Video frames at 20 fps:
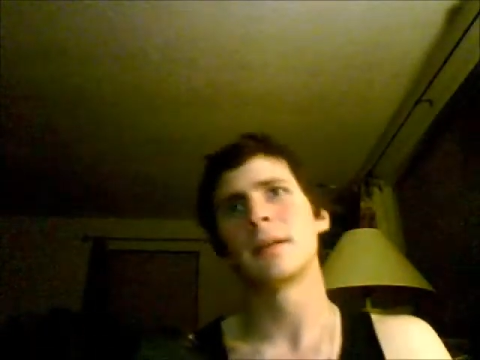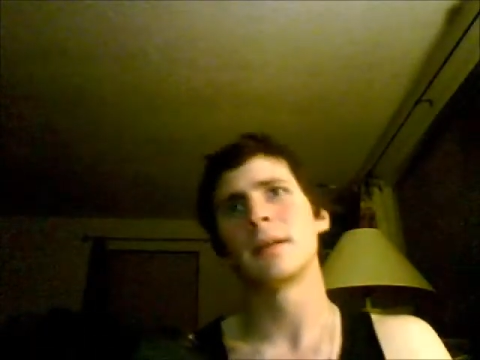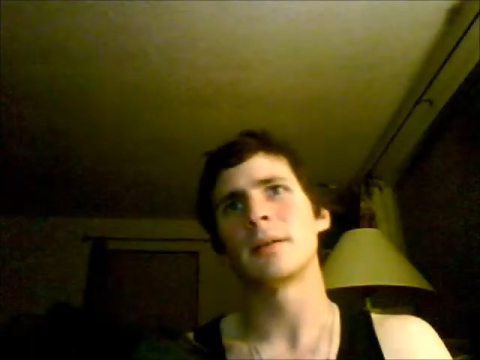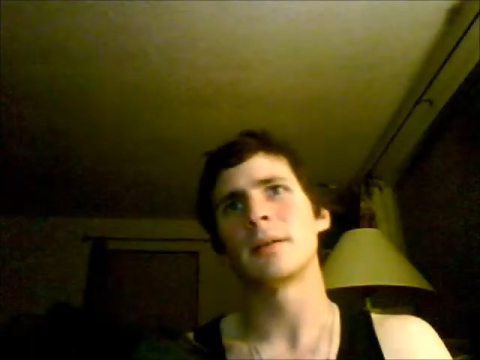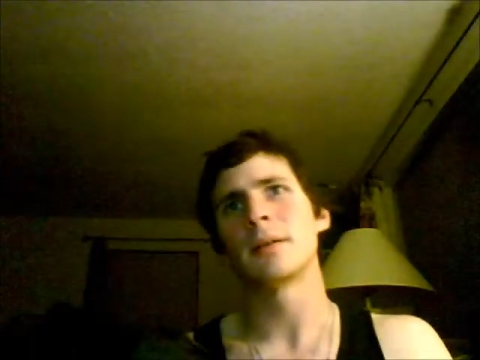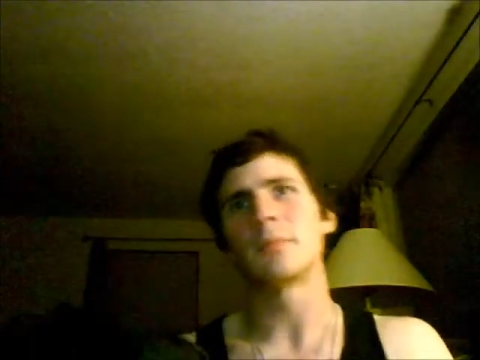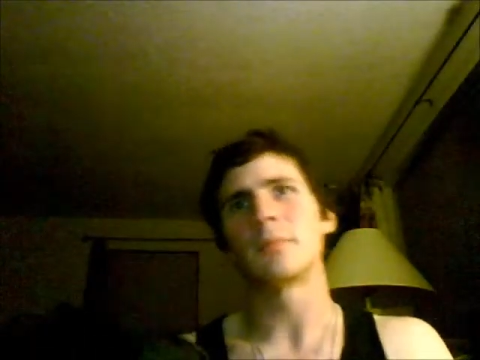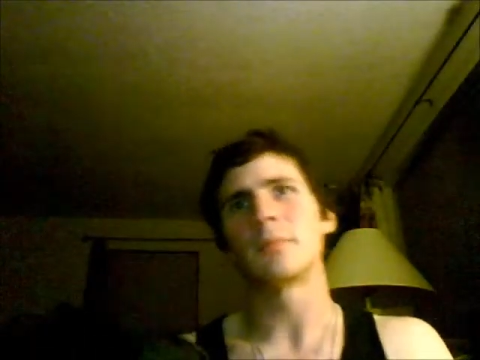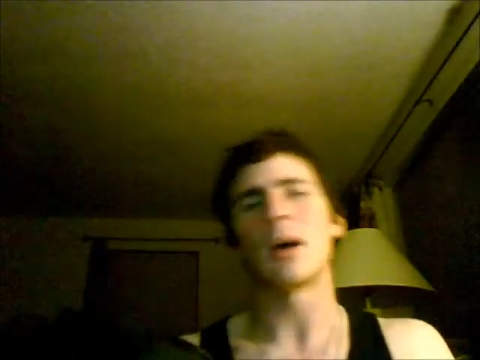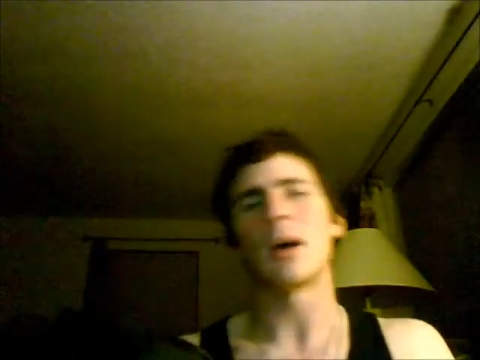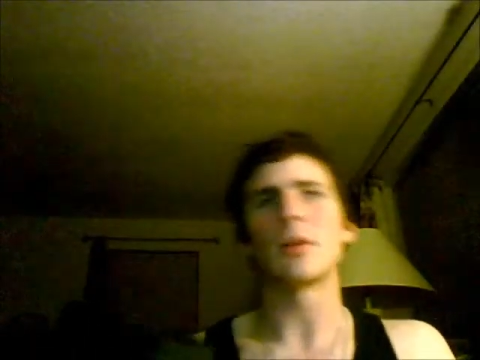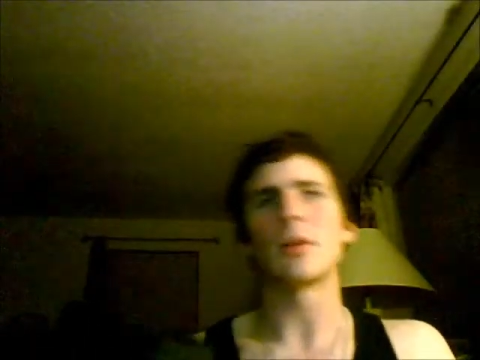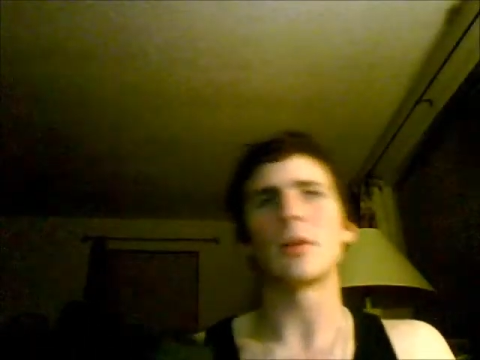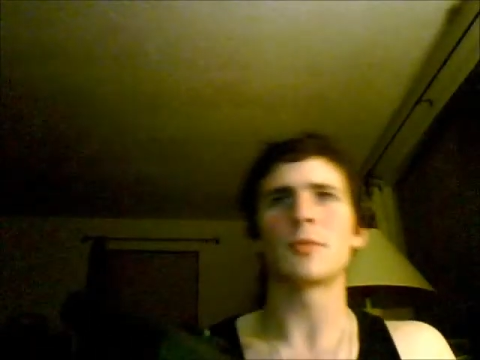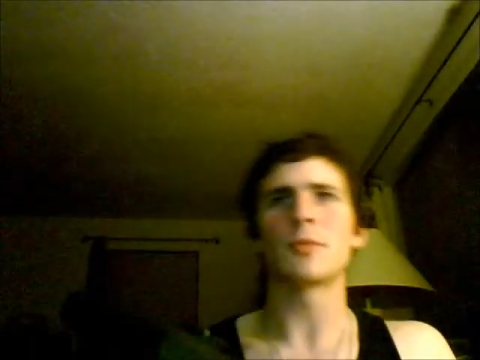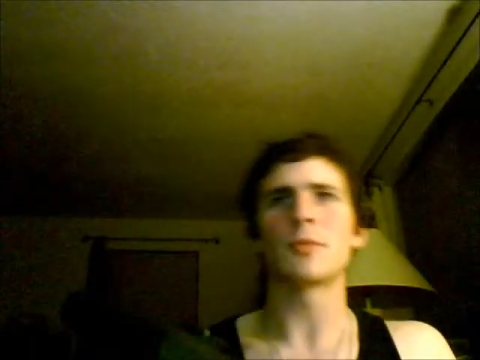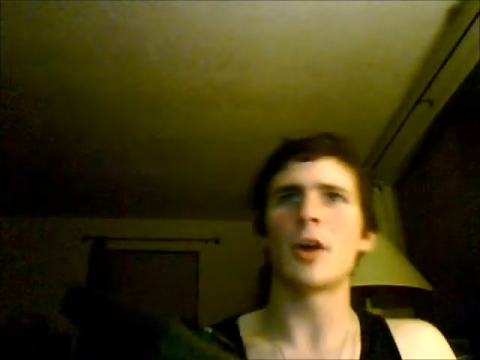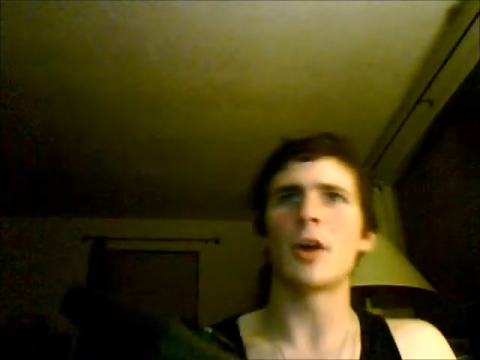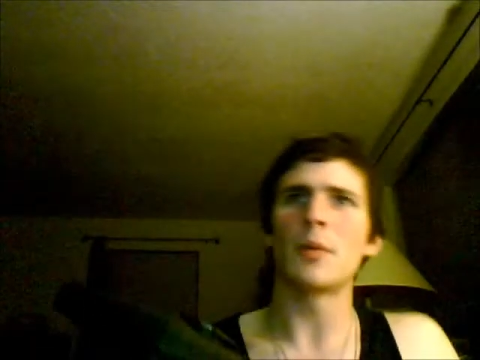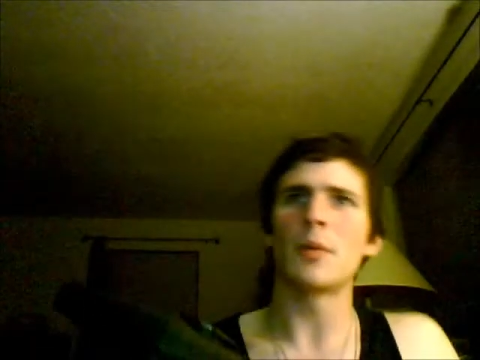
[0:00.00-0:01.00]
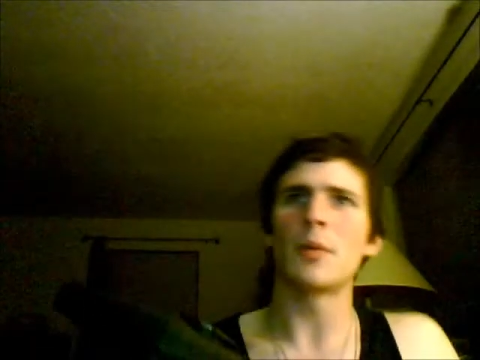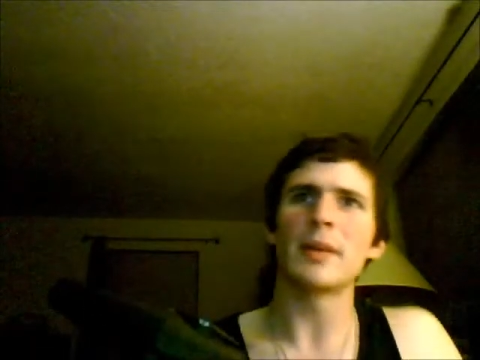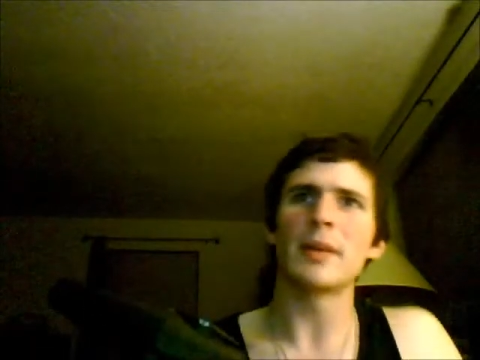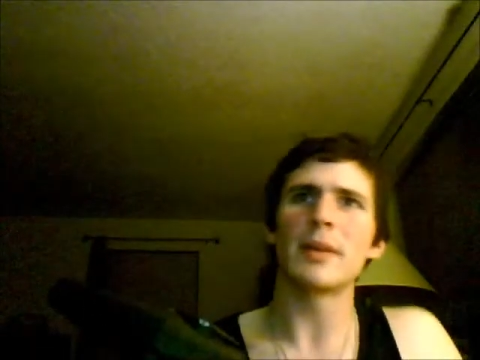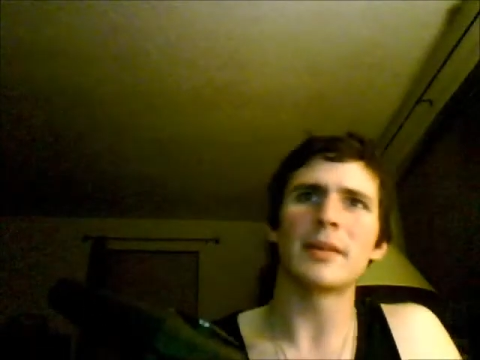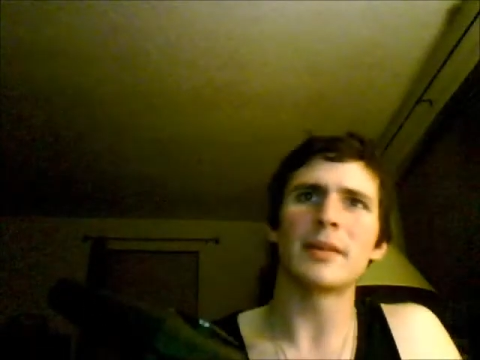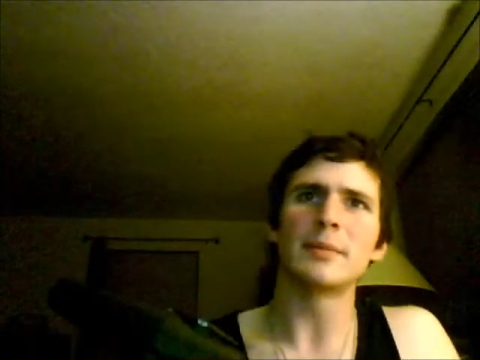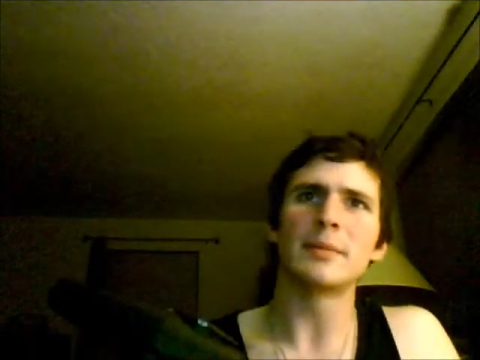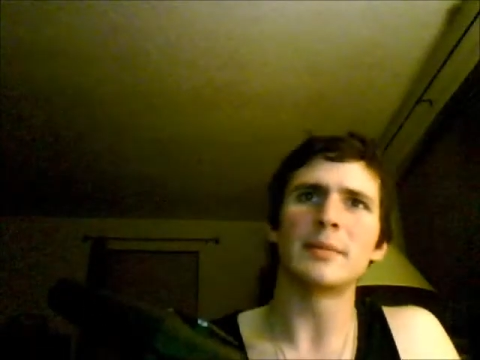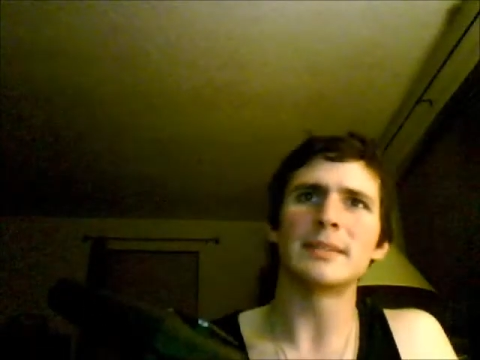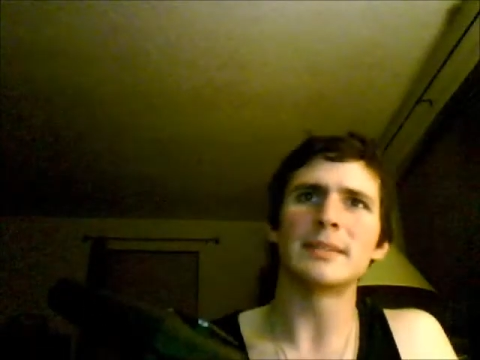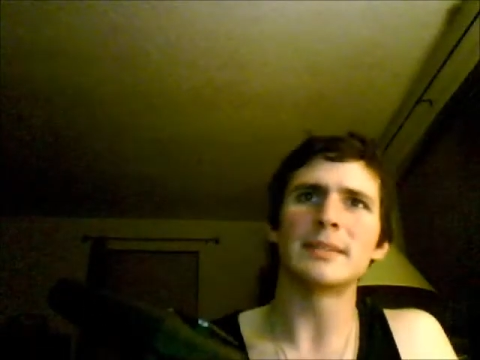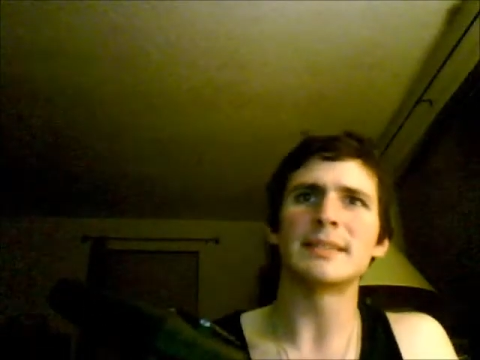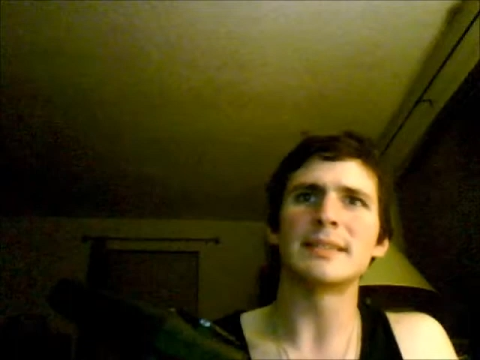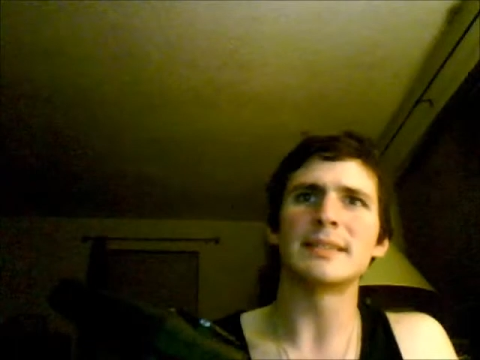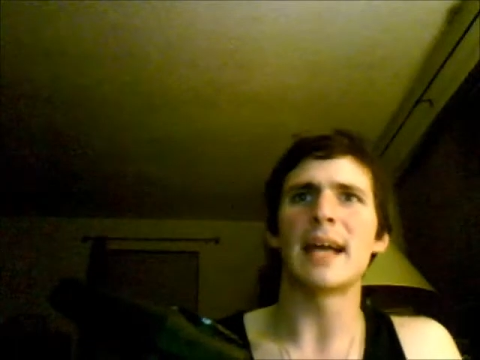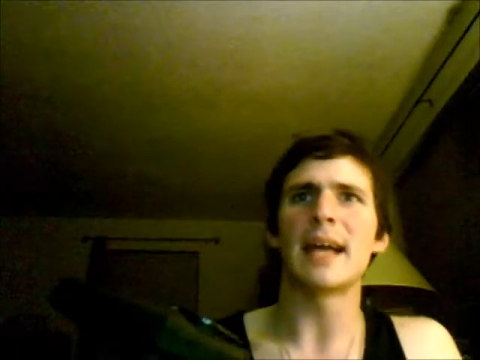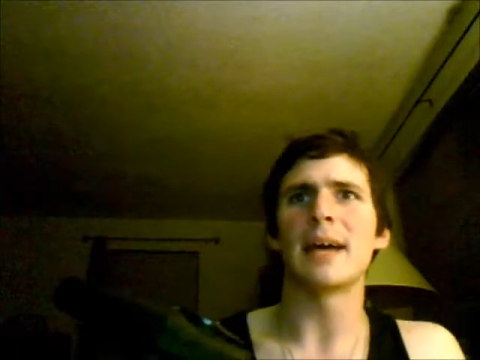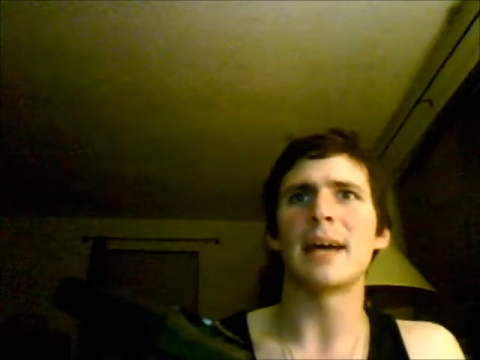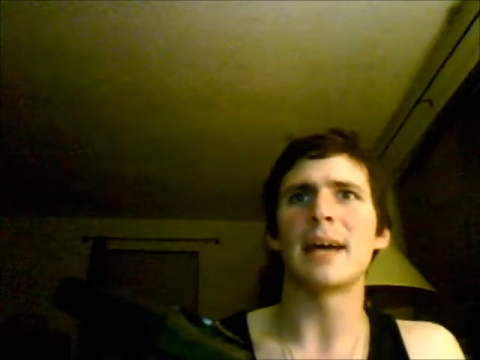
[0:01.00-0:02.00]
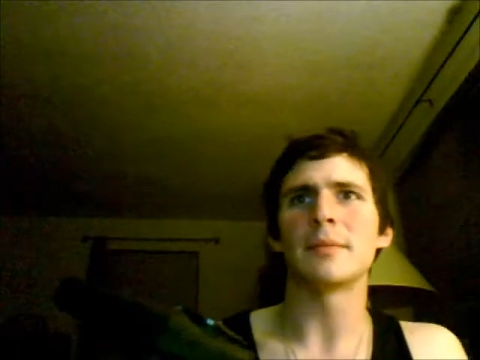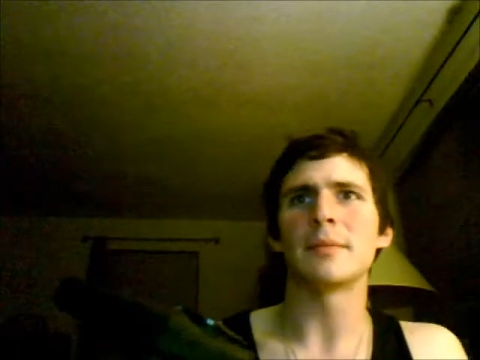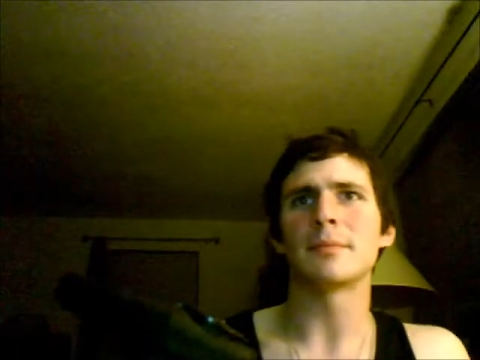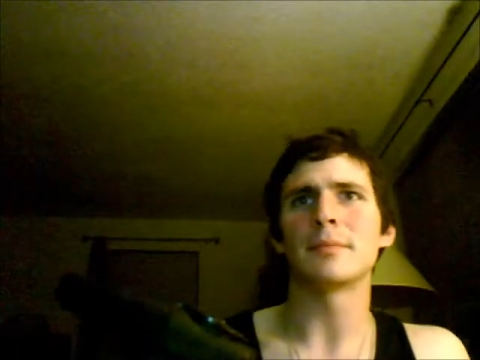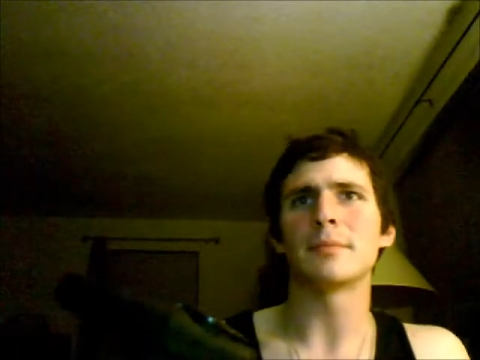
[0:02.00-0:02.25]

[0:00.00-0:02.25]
My only problem with them is that